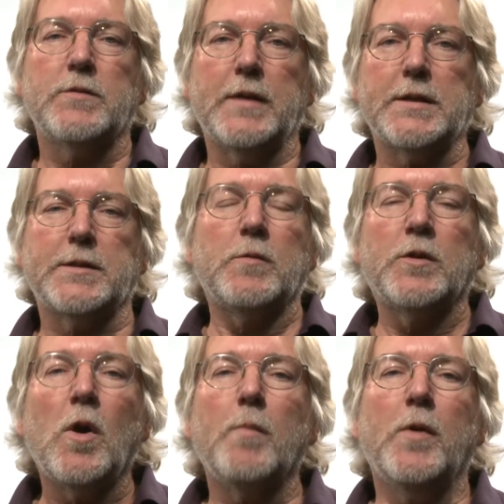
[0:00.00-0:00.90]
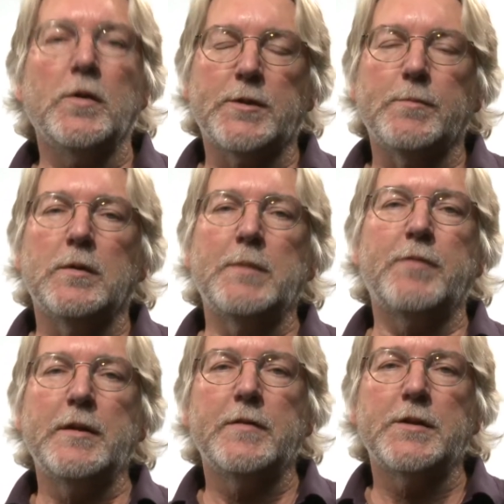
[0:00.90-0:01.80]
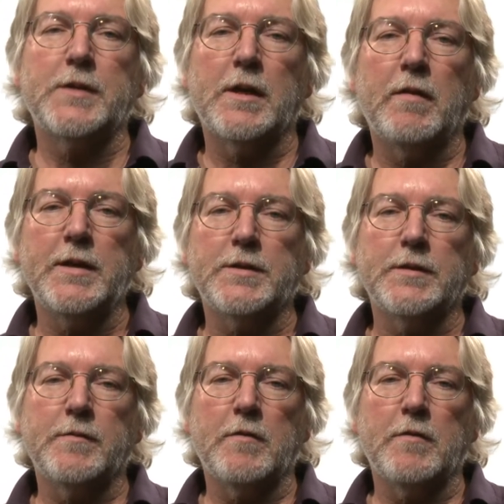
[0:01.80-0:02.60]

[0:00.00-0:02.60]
tricks that were not possible in previous generations of